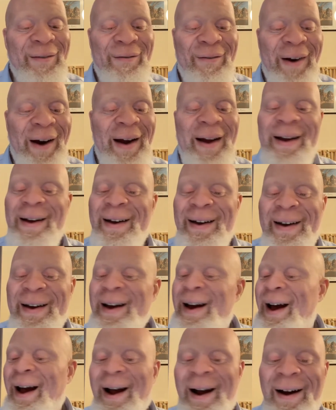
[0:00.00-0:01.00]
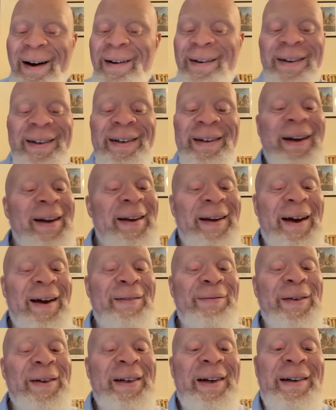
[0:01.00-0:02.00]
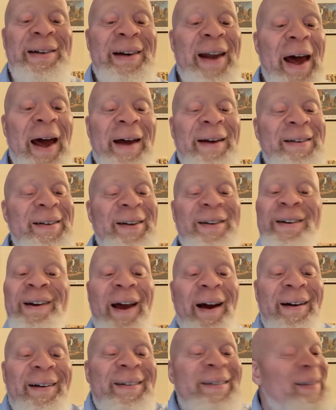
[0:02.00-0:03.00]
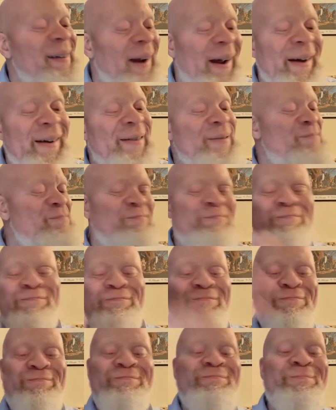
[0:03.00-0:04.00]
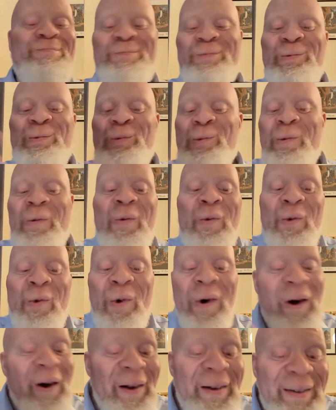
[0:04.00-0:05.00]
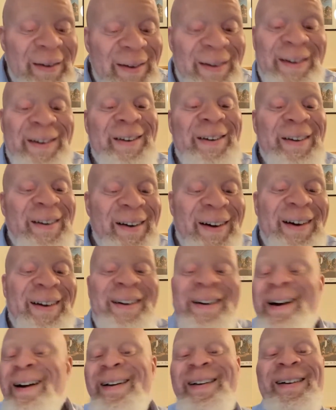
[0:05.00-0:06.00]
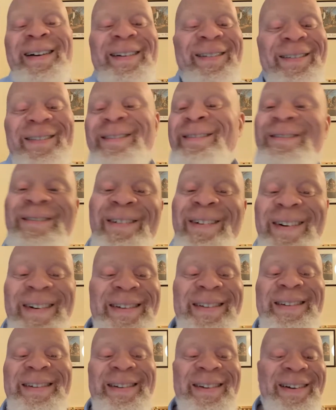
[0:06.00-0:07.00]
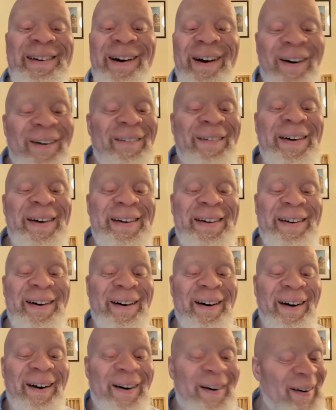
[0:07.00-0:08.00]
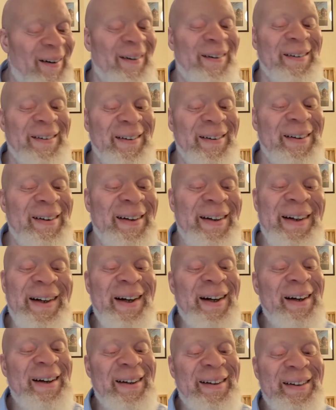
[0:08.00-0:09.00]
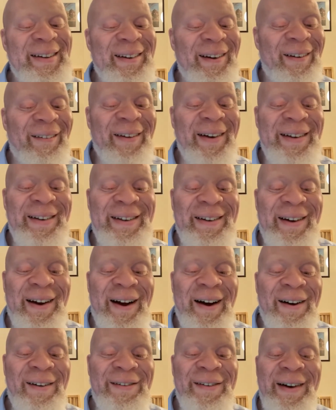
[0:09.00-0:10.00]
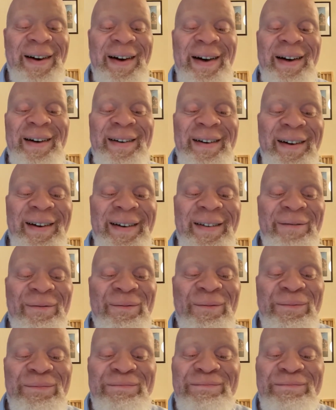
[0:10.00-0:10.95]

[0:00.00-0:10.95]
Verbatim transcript: right? How did they get him in the net to get, like, what? What's going on? There's so much stuff that